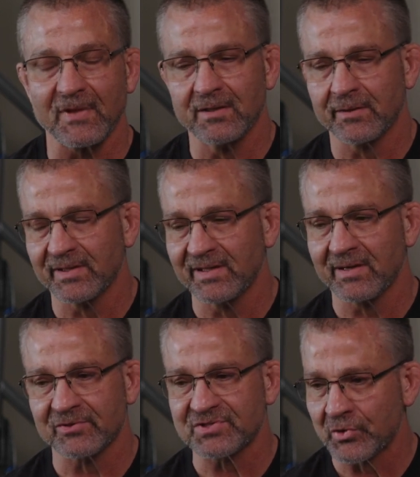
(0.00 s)
You know, he
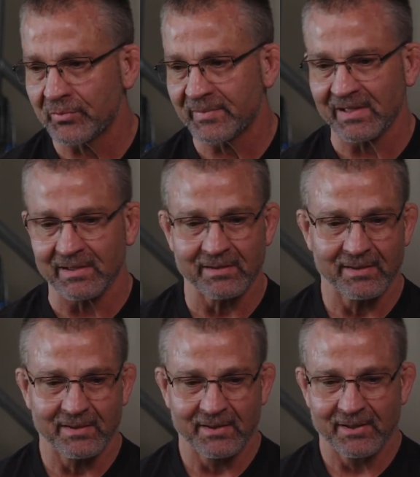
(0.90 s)
never told me,
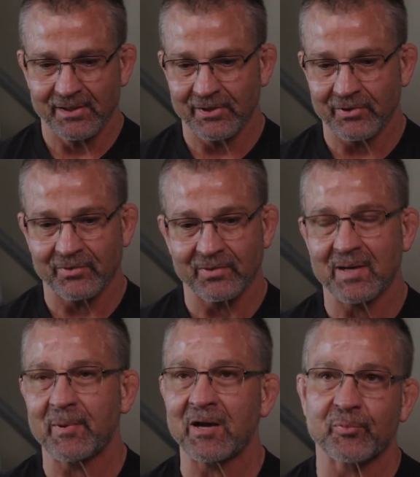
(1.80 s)
you know,
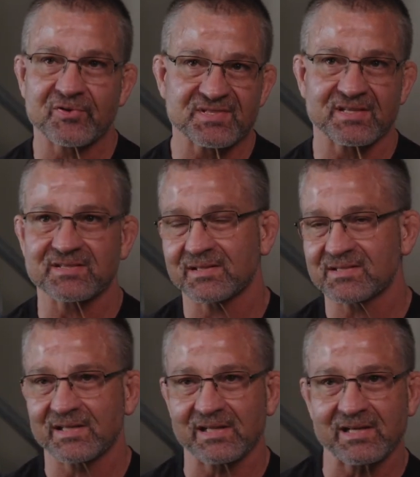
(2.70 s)
about
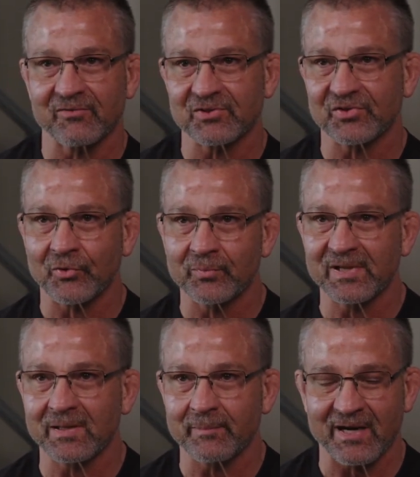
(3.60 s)
persistence, and he never told
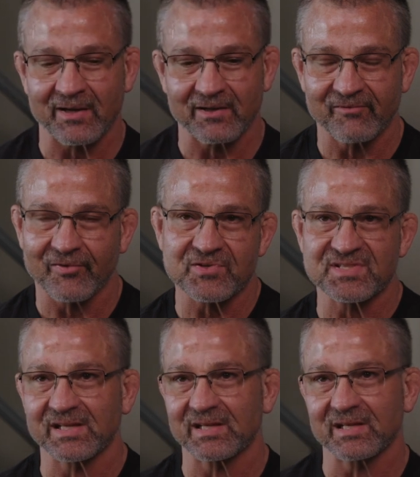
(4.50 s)
me about
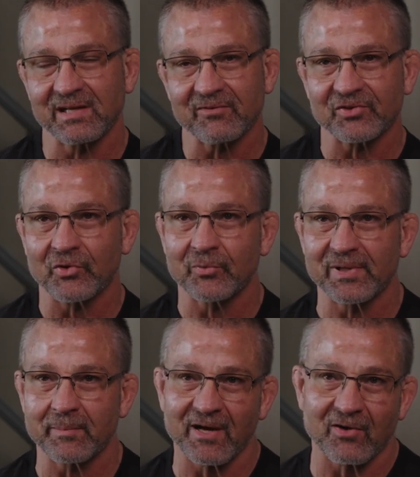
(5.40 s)
adversity, and he never told
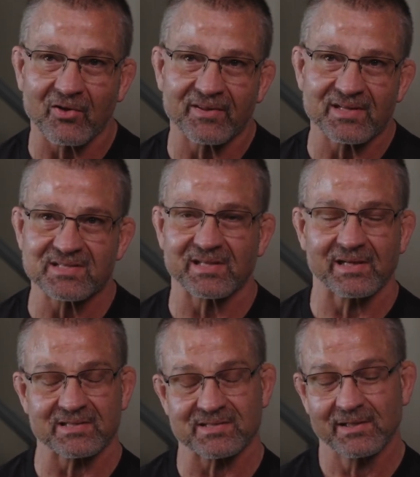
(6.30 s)
me about all these
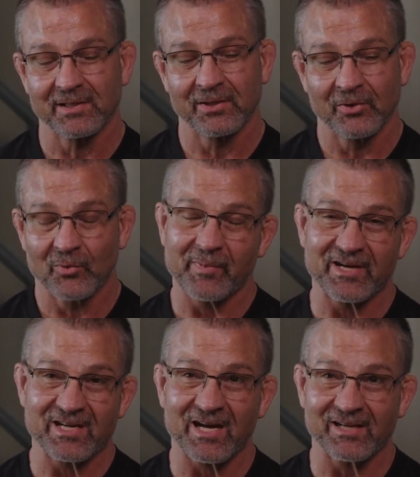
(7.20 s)
things. What my
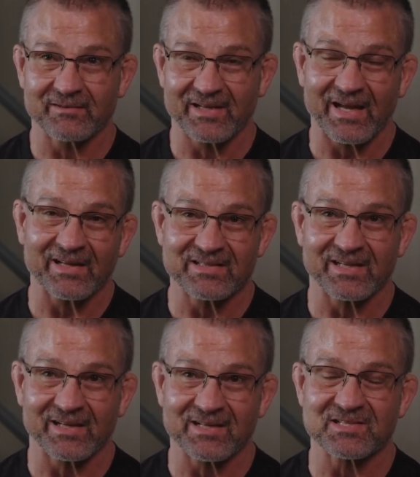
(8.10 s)
dad
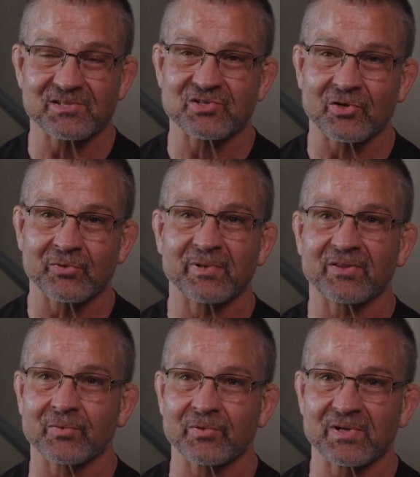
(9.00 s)
did is he showed me
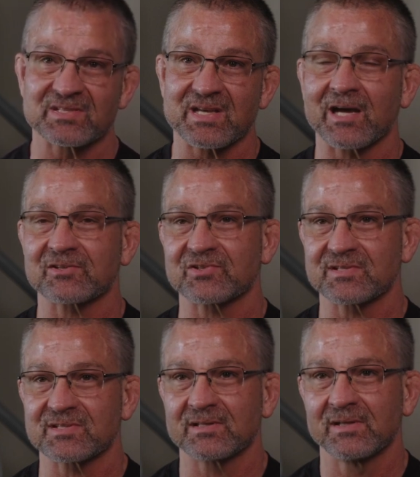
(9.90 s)
through his
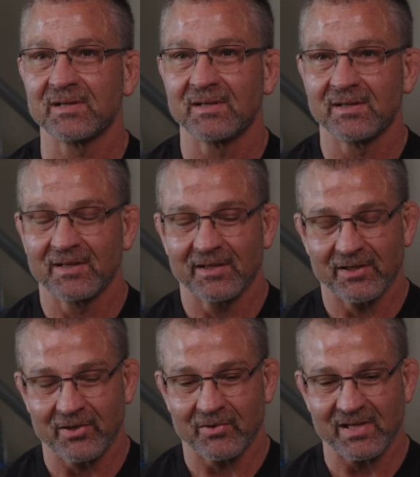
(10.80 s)
actions.
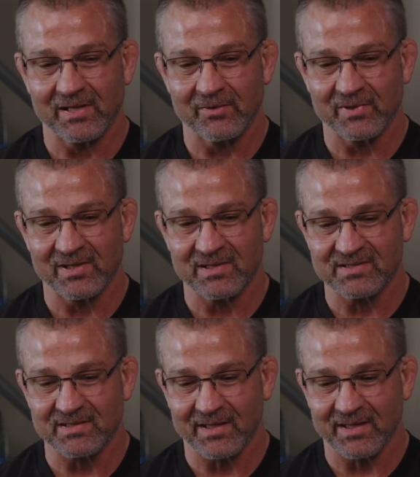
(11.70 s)
You know, he
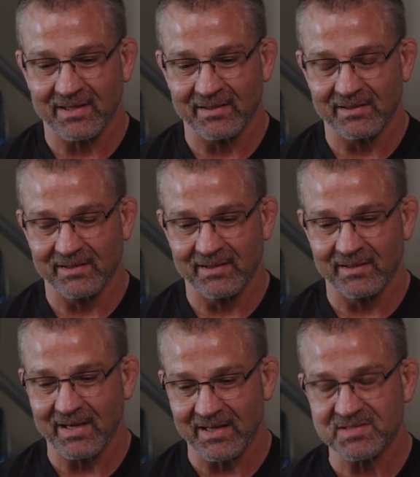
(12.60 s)
was,
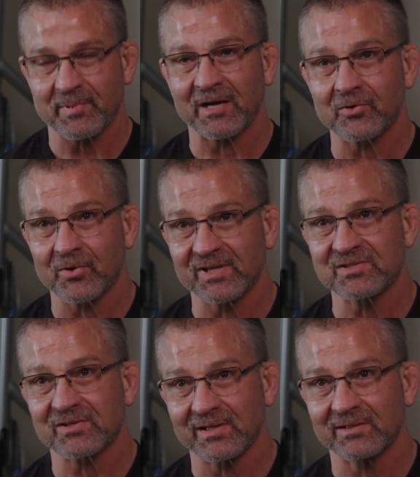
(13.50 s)
he had a spinal cord
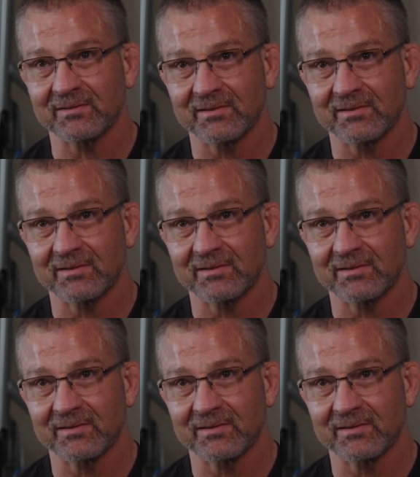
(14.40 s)
injury.